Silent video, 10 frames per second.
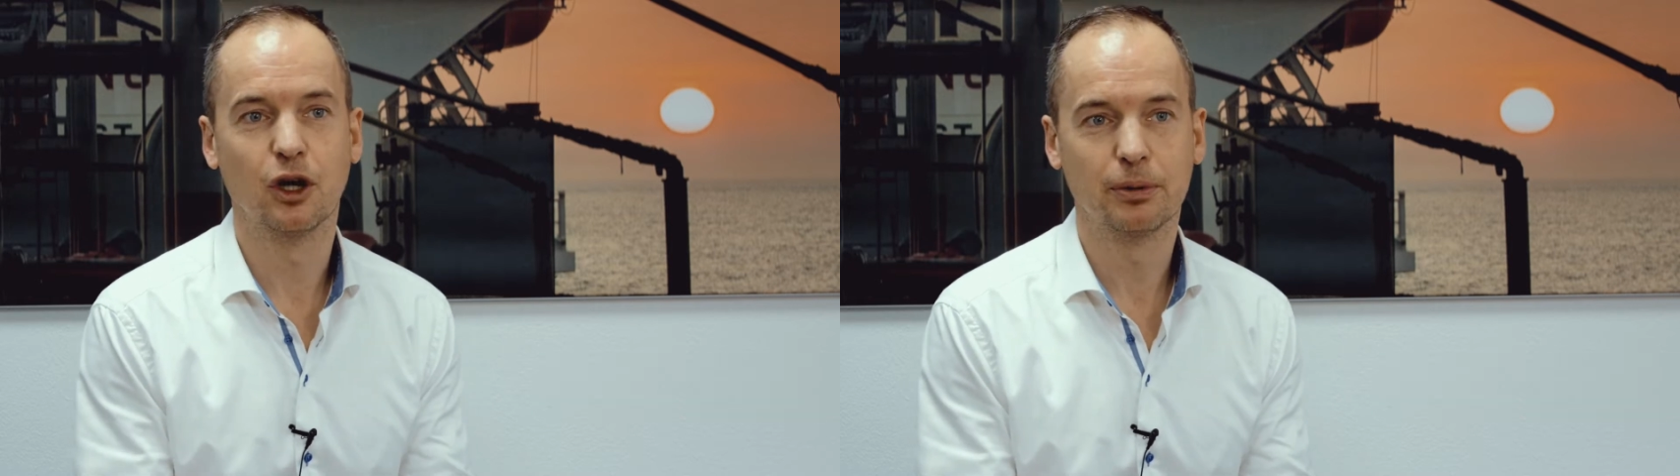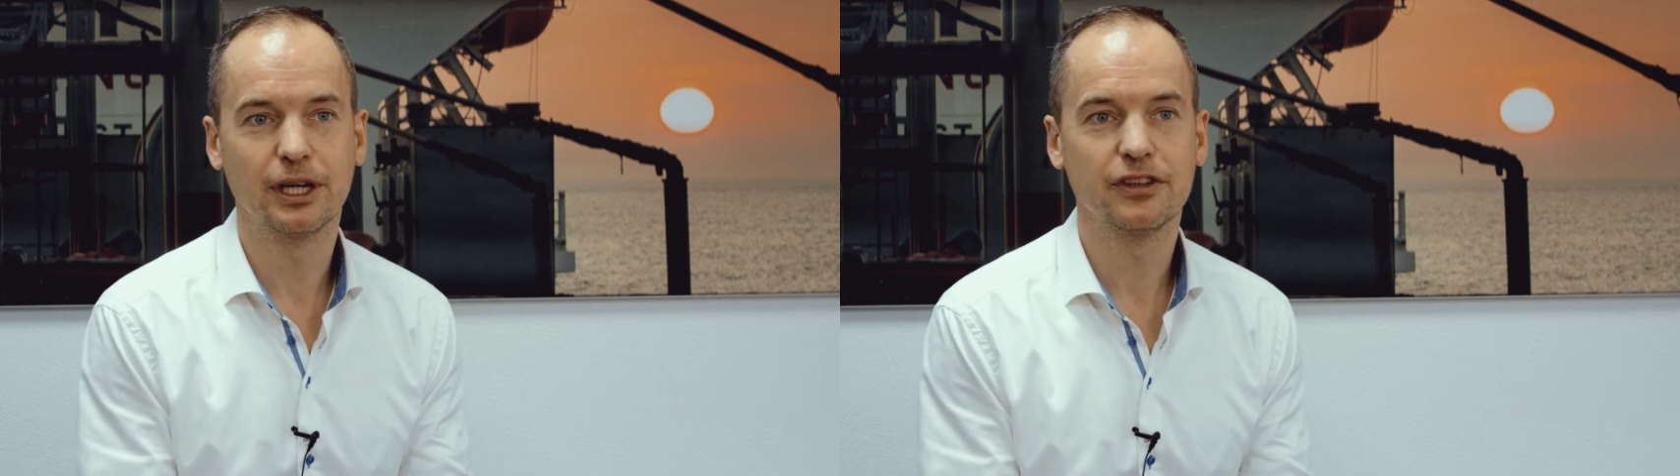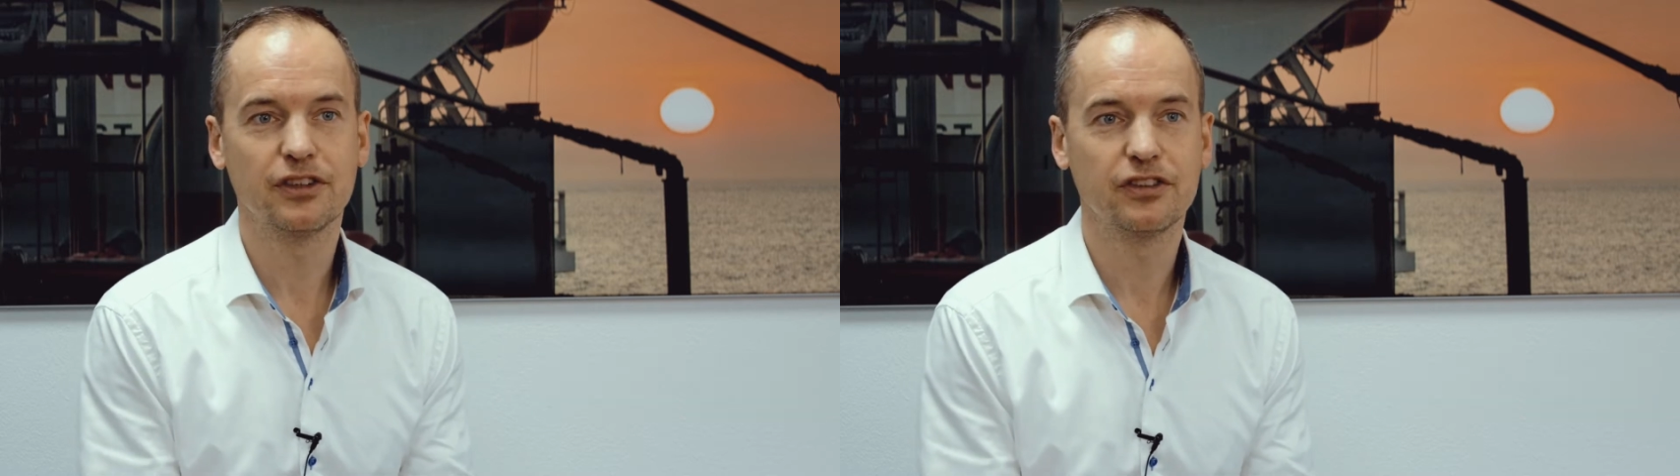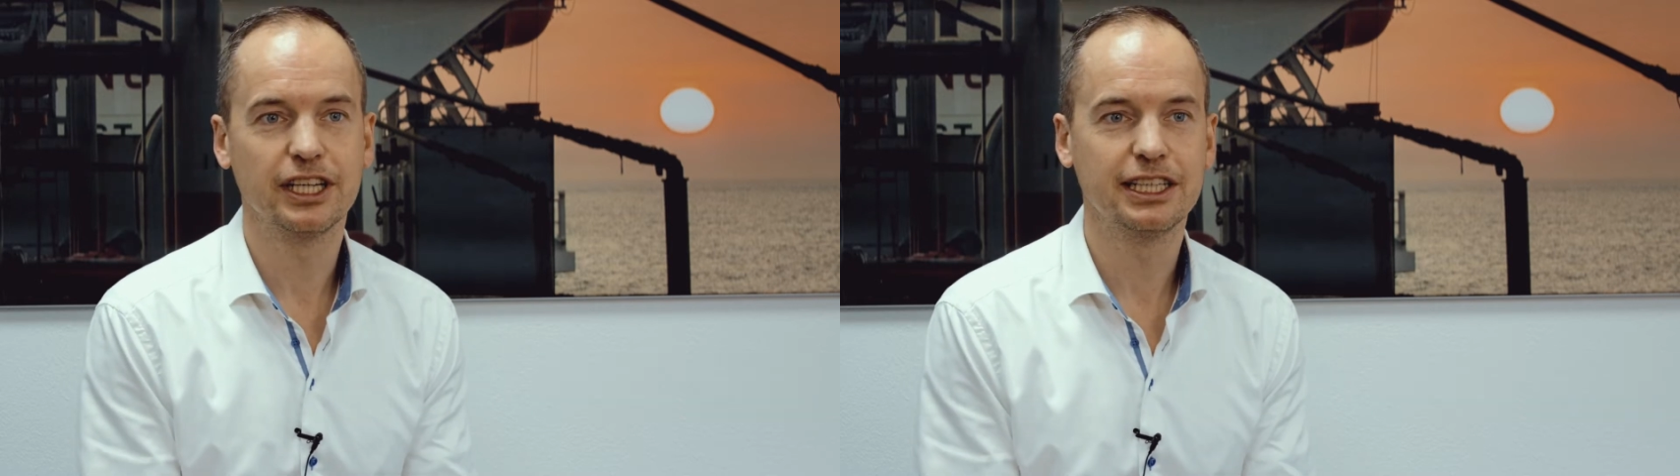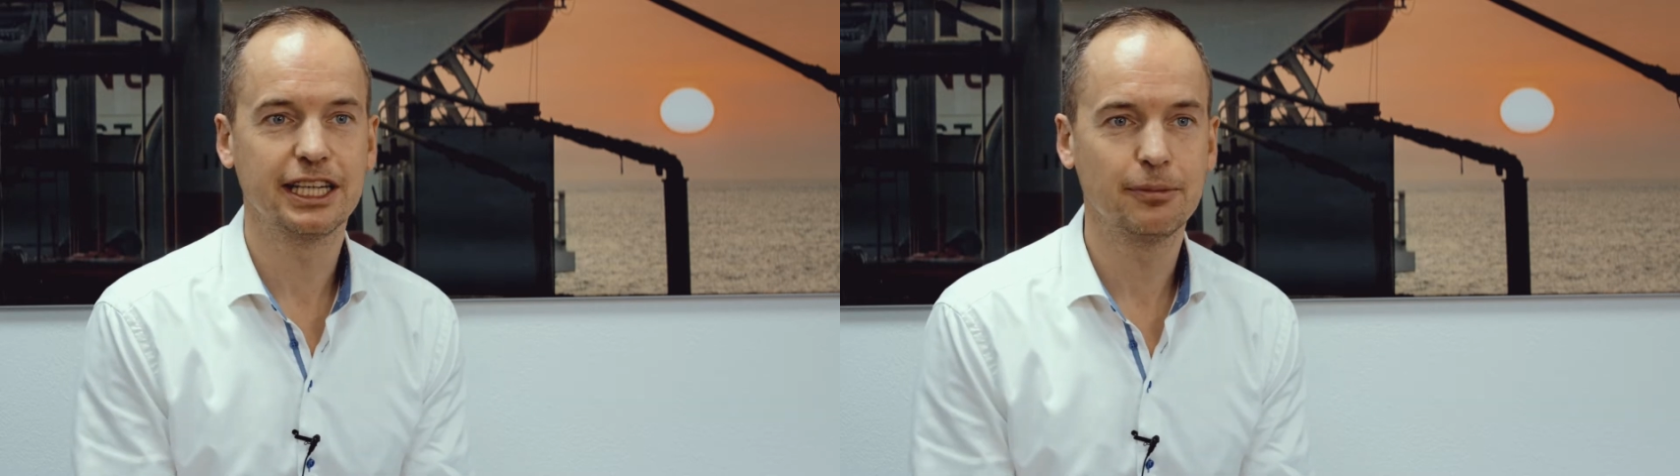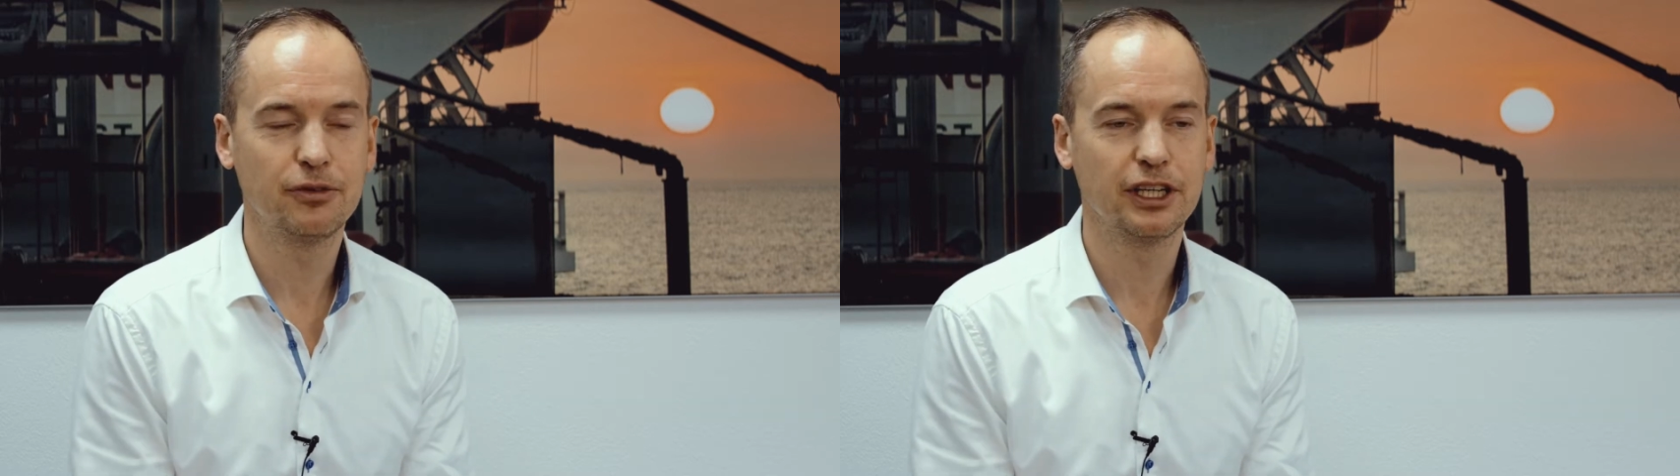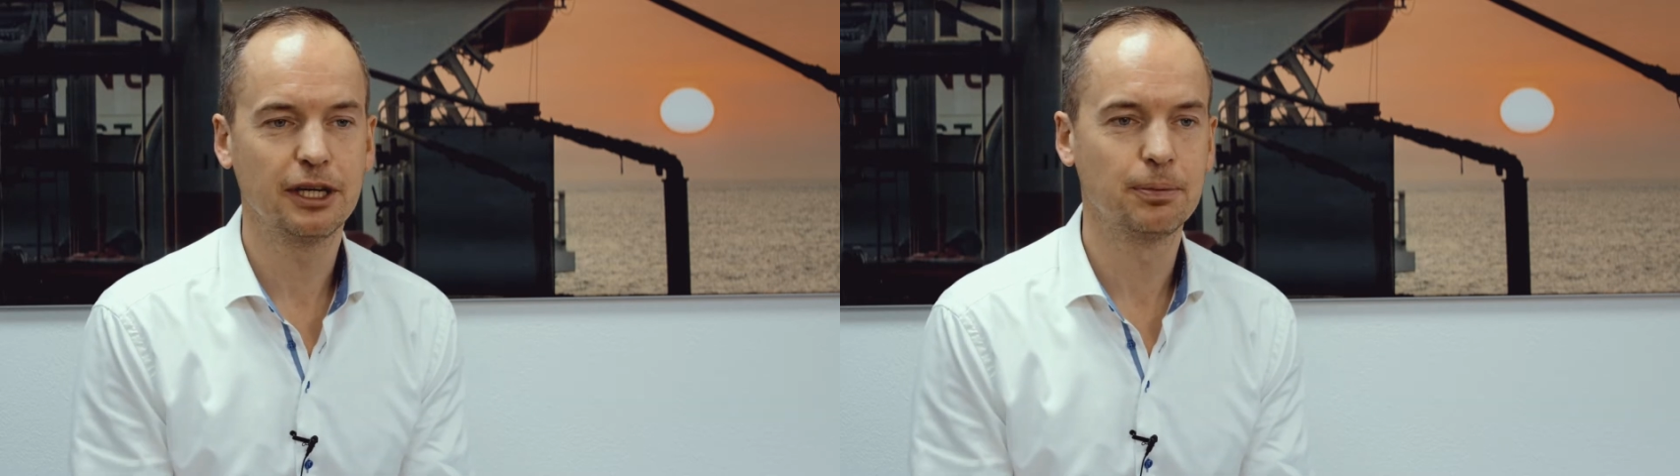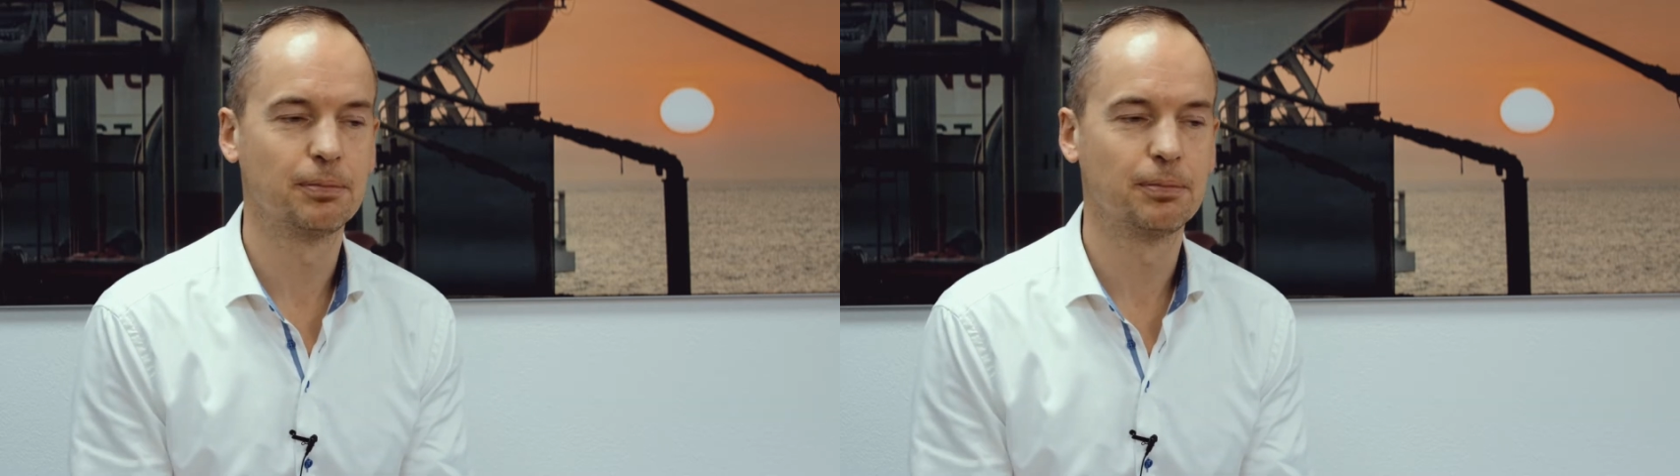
operations in Chemship,